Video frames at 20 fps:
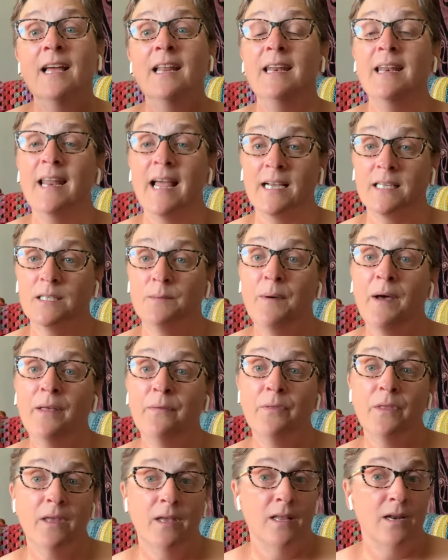next month
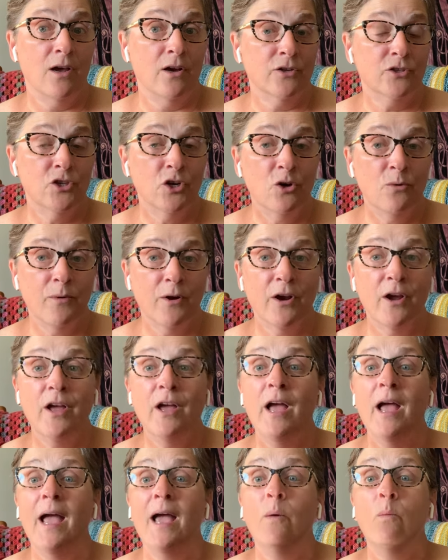in October
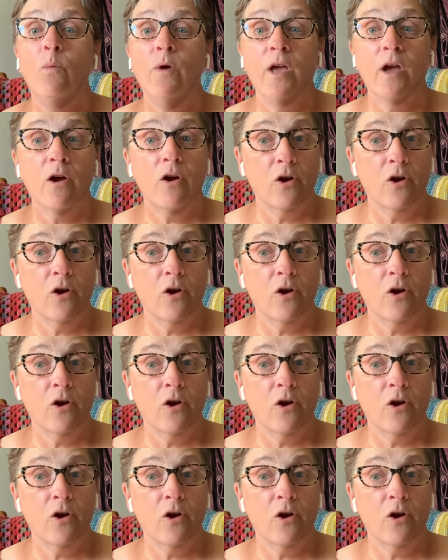and we are